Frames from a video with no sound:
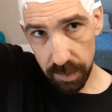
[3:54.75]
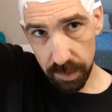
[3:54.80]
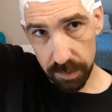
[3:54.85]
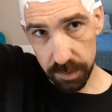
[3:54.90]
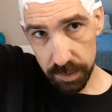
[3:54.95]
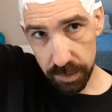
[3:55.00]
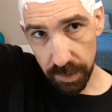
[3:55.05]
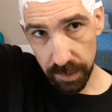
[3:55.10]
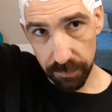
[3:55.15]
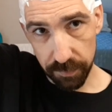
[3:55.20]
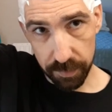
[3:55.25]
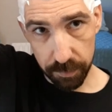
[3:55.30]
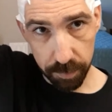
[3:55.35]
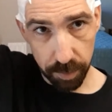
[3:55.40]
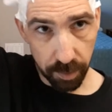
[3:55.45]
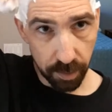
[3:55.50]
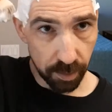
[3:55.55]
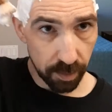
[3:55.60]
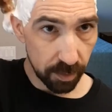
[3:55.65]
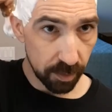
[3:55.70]
shaving
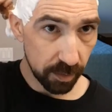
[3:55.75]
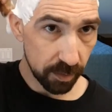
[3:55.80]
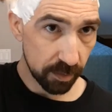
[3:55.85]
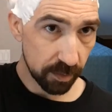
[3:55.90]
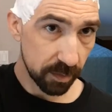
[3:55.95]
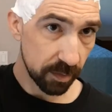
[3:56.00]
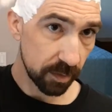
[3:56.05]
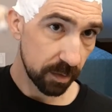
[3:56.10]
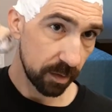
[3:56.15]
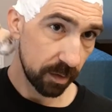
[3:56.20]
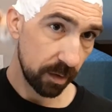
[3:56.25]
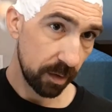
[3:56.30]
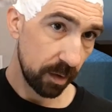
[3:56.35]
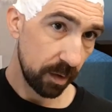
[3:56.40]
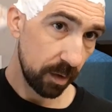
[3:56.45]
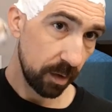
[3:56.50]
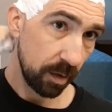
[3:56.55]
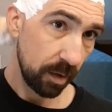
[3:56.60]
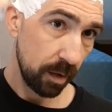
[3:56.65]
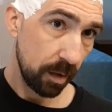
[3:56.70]
products
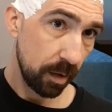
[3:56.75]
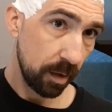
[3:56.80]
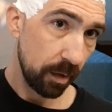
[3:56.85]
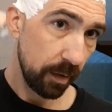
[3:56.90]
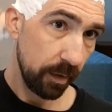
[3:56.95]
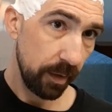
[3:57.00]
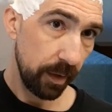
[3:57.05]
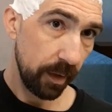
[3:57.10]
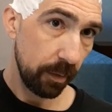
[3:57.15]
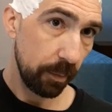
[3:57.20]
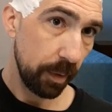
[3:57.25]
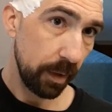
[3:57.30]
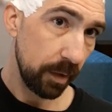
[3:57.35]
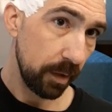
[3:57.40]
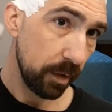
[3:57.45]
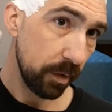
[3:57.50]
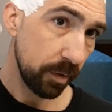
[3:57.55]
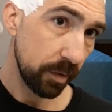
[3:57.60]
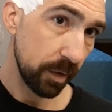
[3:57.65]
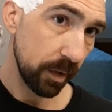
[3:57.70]
they've been
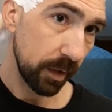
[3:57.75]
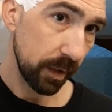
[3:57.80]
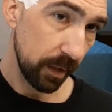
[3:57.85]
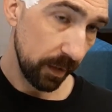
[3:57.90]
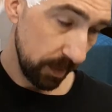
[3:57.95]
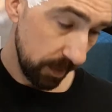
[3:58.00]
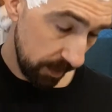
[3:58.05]
using in